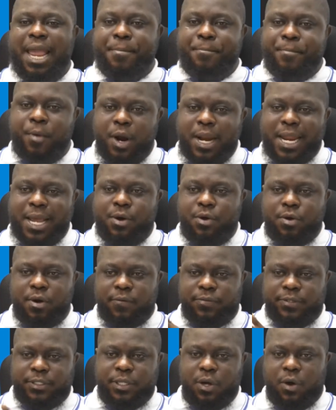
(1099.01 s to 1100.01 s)
a molecule
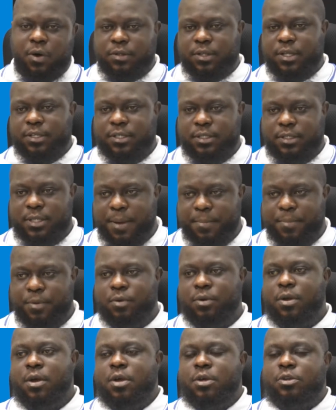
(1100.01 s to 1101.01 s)
of salt,
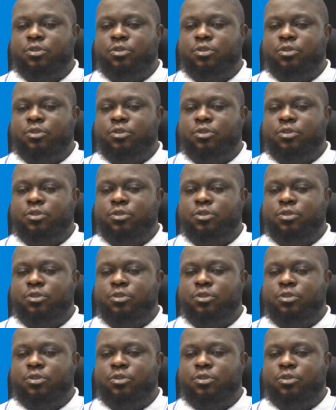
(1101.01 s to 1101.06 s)
stable.